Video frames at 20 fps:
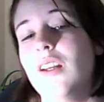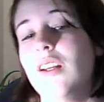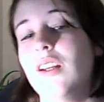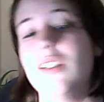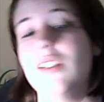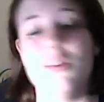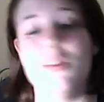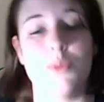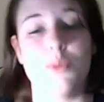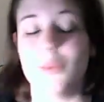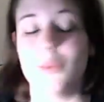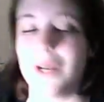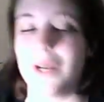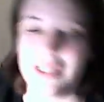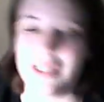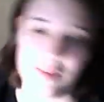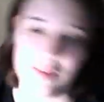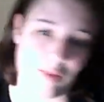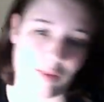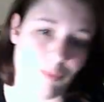different
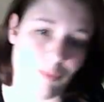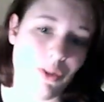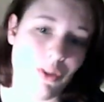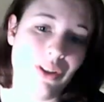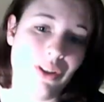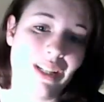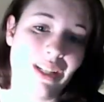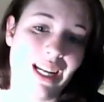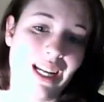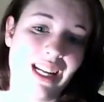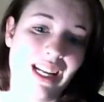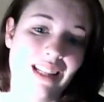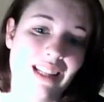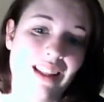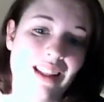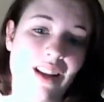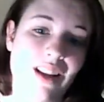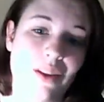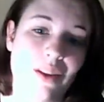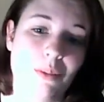ways of communicating
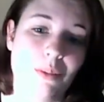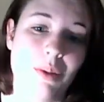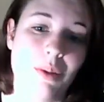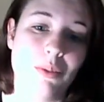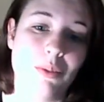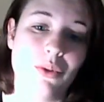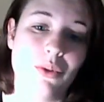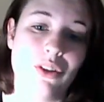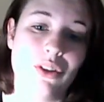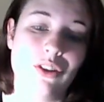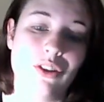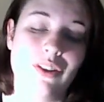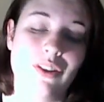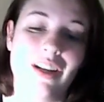than other people do.